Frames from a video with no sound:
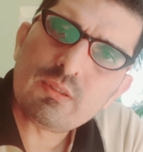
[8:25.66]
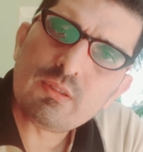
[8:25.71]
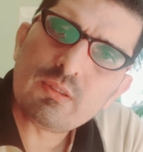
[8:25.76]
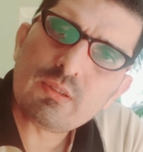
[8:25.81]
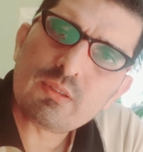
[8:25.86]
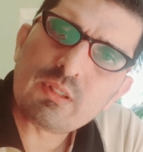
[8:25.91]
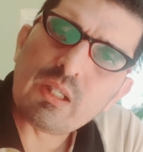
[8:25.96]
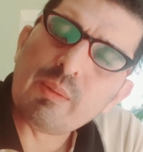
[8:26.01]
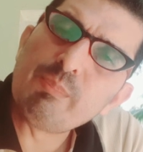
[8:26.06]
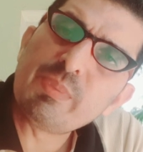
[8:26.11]

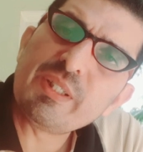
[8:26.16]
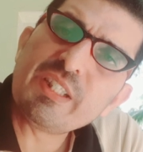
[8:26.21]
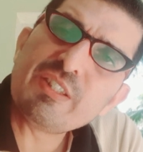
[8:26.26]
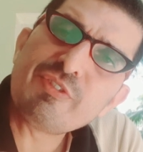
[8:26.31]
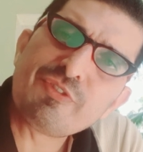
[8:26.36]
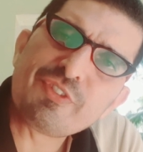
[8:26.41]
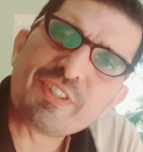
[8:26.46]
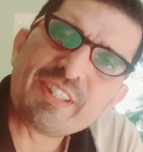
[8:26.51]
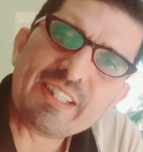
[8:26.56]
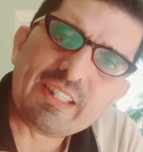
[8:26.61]
complete
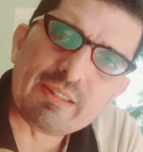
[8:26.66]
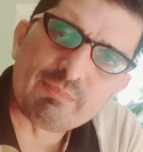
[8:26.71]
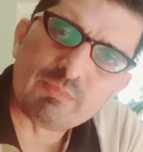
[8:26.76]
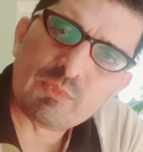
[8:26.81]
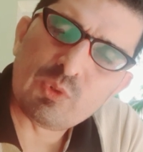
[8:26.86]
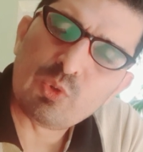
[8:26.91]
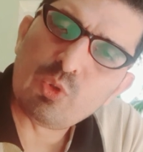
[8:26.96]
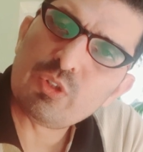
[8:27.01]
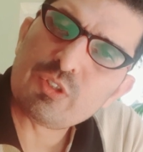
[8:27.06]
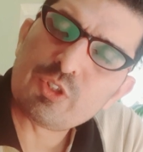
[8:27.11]
freedom,
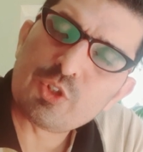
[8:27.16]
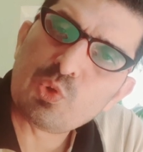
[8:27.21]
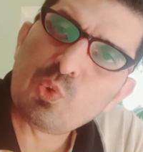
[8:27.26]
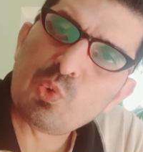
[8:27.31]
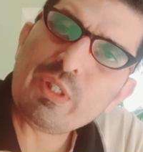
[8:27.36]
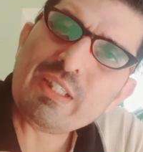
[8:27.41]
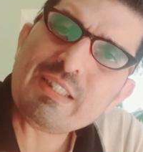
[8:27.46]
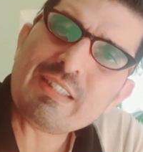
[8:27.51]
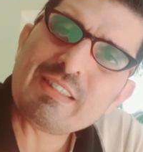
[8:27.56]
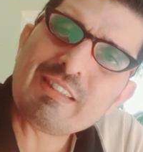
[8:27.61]
or
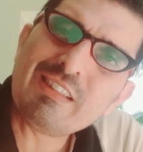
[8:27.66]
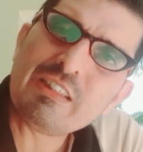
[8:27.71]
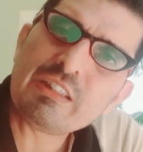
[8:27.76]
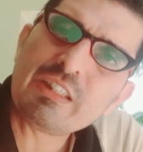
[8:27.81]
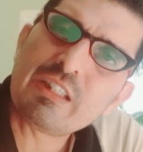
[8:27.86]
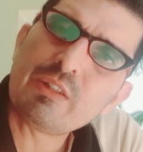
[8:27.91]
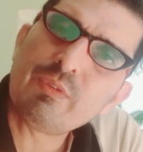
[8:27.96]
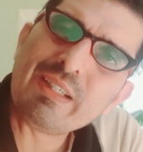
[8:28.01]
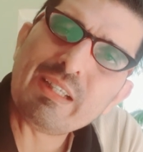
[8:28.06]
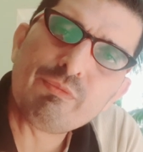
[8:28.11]
students are
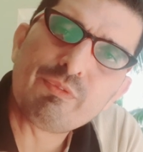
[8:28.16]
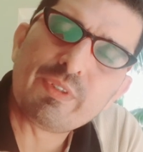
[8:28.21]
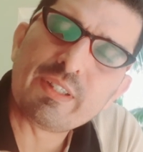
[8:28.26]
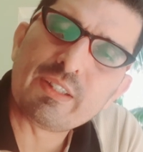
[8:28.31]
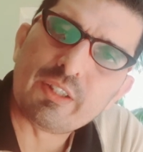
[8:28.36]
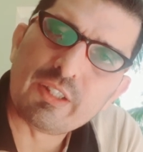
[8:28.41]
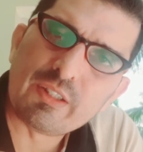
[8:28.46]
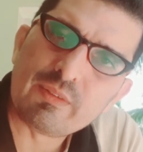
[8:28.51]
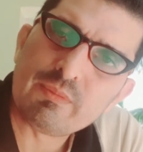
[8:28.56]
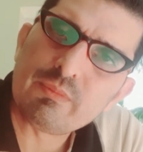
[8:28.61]
given
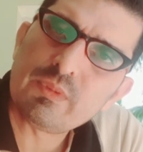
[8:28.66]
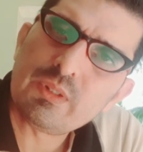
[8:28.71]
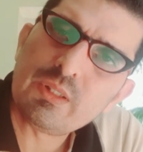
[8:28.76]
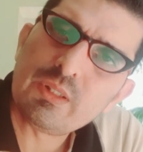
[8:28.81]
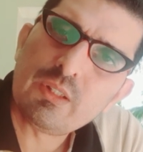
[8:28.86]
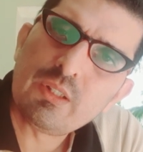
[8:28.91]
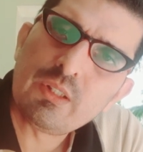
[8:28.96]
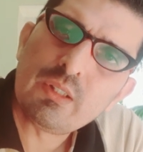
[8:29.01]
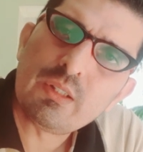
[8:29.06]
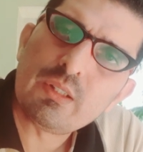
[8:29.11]
everything,
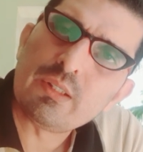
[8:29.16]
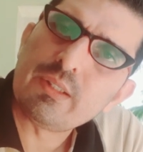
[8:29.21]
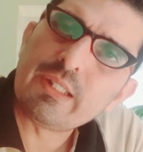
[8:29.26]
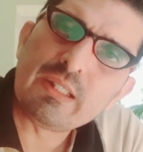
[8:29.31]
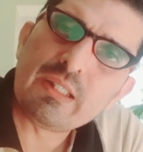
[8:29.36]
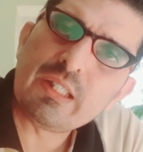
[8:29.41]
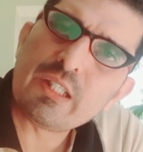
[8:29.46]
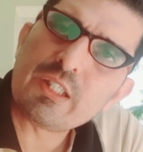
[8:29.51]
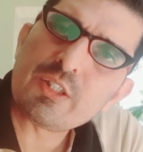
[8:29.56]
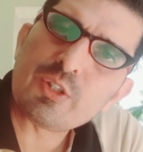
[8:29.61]
then
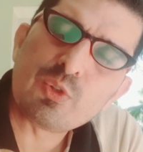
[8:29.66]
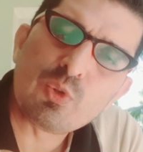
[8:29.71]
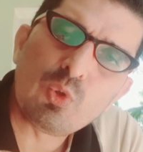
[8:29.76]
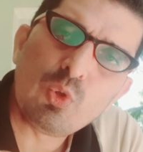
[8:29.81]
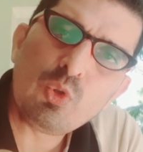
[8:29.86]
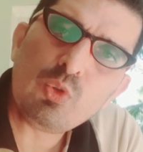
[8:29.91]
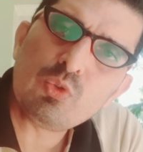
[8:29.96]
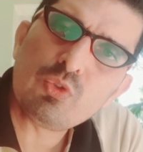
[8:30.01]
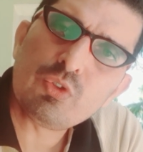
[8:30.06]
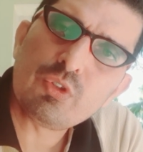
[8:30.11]
there is
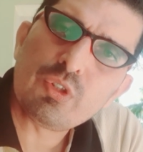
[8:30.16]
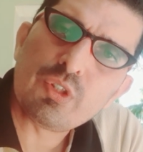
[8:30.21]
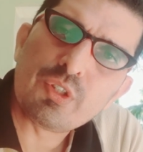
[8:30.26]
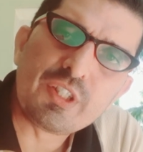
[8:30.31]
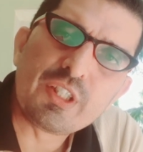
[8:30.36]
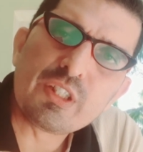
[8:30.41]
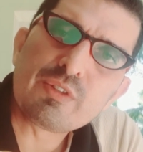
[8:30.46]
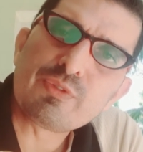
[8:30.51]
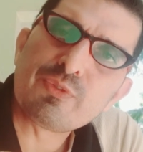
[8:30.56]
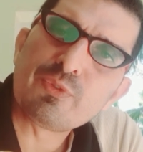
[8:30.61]
no
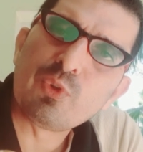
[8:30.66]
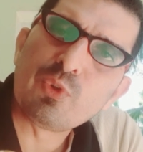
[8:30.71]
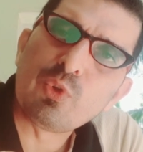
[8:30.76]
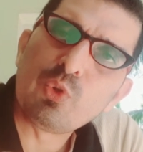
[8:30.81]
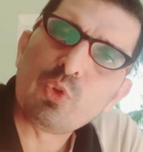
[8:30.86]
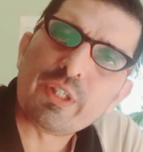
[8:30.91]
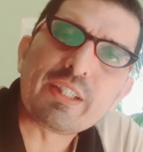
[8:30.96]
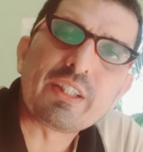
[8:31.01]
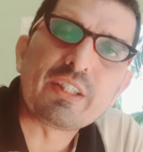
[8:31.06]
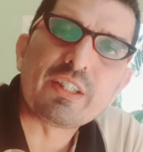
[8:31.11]
need for
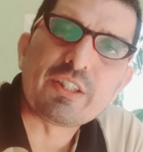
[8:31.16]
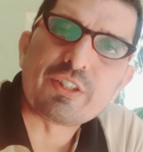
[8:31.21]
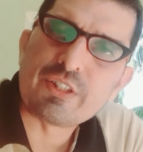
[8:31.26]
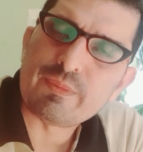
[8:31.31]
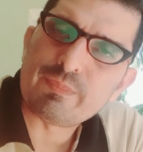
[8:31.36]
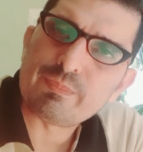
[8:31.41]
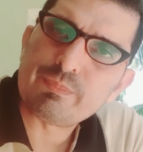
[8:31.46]
a teacher.